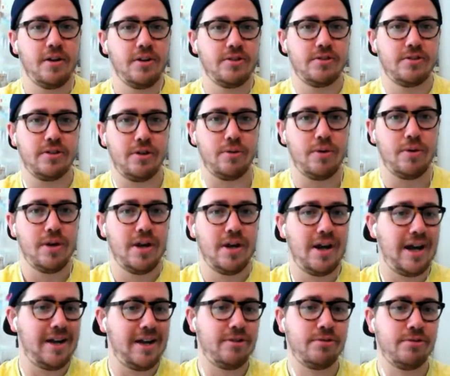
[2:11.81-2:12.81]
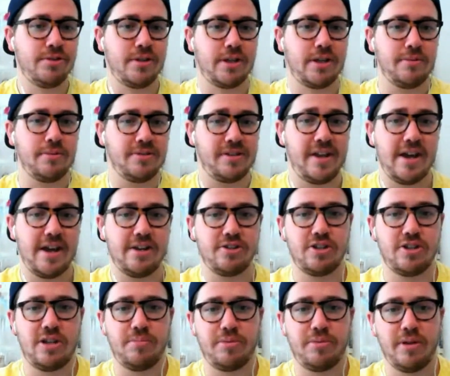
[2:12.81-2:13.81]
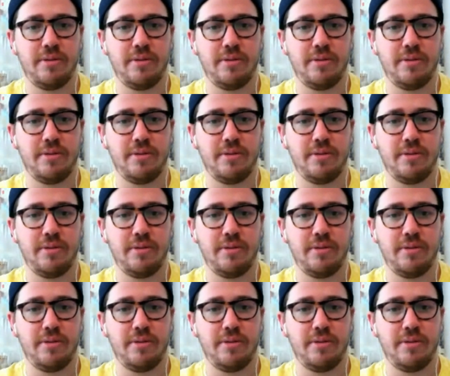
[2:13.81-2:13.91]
So I always like him as a cash game play.